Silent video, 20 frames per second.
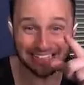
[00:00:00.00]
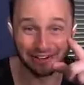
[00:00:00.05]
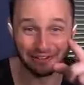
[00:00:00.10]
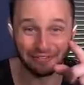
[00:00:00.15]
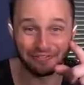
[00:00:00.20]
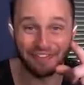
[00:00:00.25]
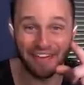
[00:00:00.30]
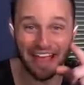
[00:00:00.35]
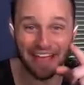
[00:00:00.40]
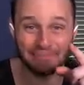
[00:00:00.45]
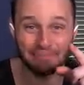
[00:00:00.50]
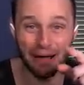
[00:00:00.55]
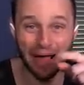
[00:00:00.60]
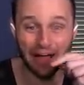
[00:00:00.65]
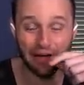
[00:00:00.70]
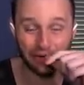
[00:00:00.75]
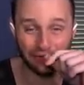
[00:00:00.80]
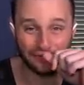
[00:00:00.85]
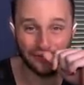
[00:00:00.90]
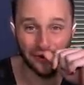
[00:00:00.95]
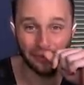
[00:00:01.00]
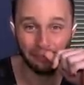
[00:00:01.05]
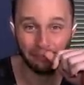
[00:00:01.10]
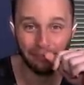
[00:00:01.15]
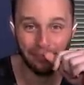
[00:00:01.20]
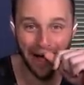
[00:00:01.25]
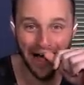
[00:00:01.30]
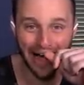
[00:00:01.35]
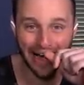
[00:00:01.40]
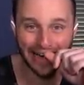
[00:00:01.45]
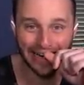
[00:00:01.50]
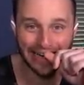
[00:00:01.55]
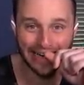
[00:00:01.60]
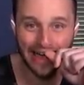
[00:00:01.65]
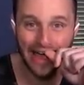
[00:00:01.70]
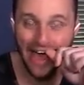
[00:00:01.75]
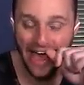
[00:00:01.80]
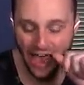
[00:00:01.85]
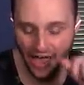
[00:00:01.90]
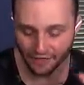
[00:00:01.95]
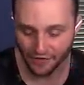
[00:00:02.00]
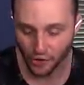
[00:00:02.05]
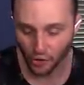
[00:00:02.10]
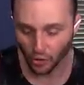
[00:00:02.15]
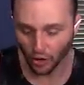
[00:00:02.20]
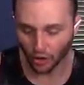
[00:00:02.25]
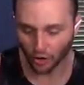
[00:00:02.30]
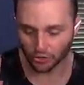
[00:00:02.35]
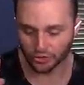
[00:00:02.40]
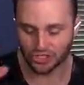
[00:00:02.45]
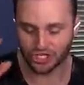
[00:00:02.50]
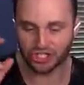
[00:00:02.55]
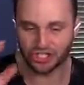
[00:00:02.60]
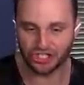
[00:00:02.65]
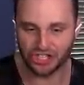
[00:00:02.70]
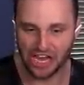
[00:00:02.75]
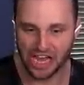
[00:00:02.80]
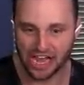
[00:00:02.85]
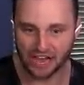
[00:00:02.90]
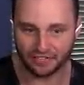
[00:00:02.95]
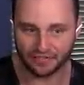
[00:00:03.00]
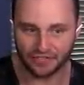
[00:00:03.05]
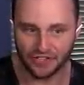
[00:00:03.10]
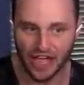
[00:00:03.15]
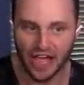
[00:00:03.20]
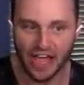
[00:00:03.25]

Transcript: know Vein Miner from modded. If you hold shift,